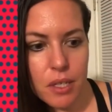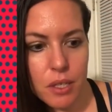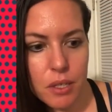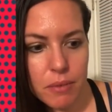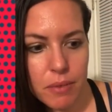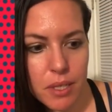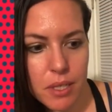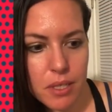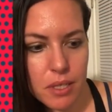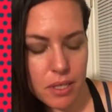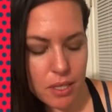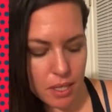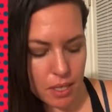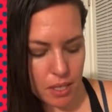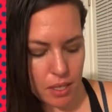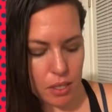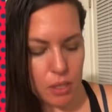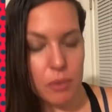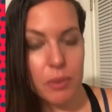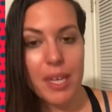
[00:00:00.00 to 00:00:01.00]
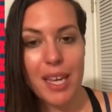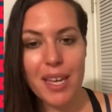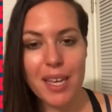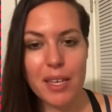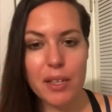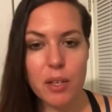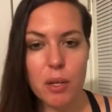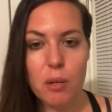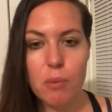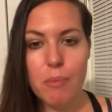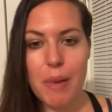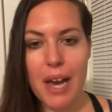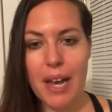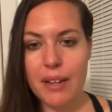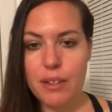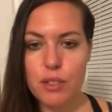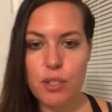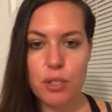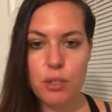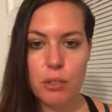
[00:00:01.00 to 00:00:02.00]
So it is saying you can't go
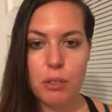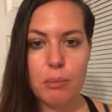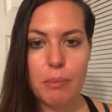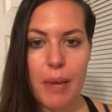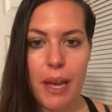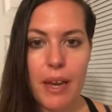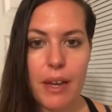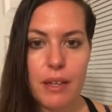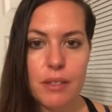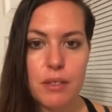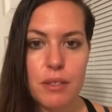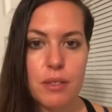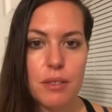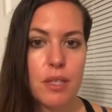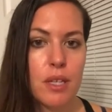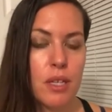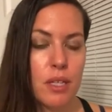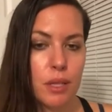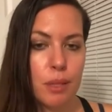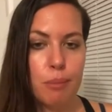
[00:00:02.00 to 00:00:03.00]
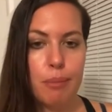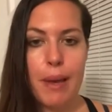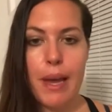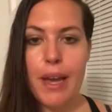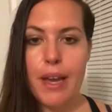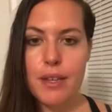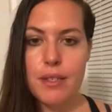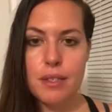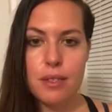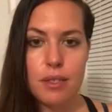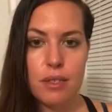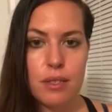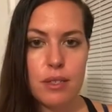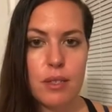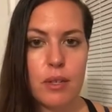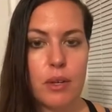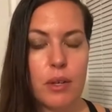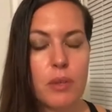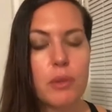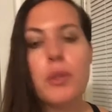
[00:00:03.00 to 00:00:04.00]
back to your past. The past is
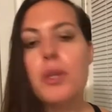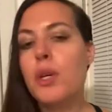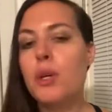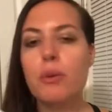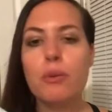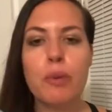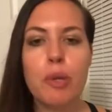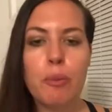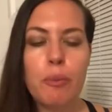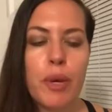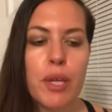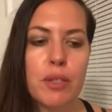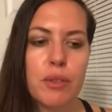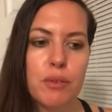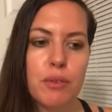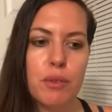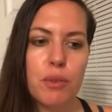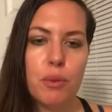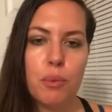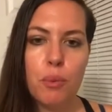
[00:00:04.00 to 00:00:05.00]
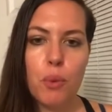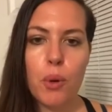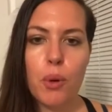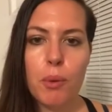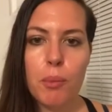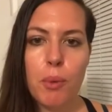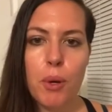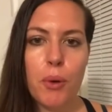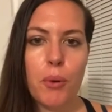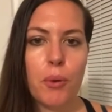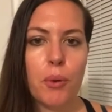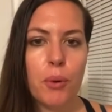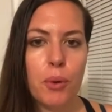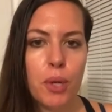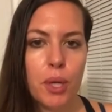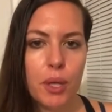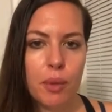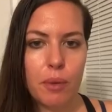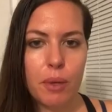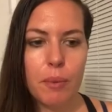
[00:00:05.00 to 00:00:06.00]
done. We went through the wormhole.
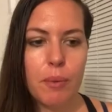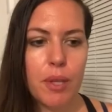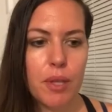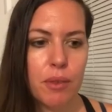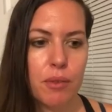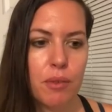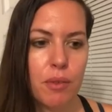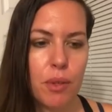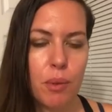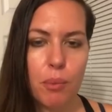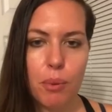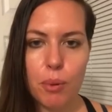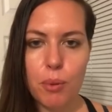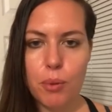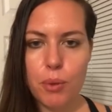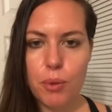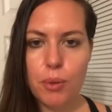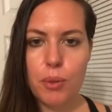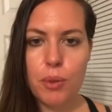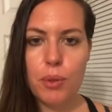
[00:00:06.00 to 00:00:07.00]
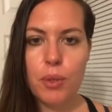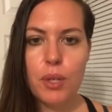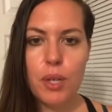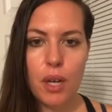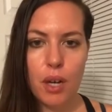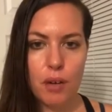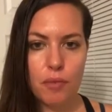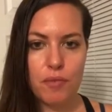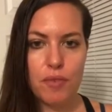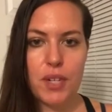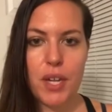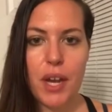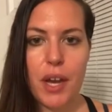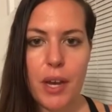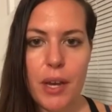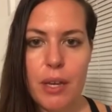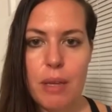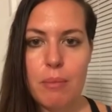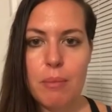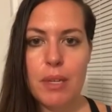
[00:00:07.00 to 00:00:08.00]
We went through the portal of
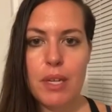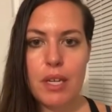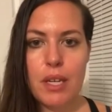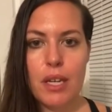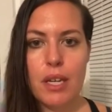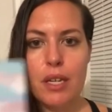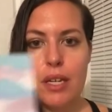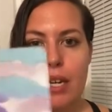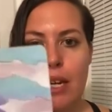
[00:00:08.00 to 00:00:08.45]
time, and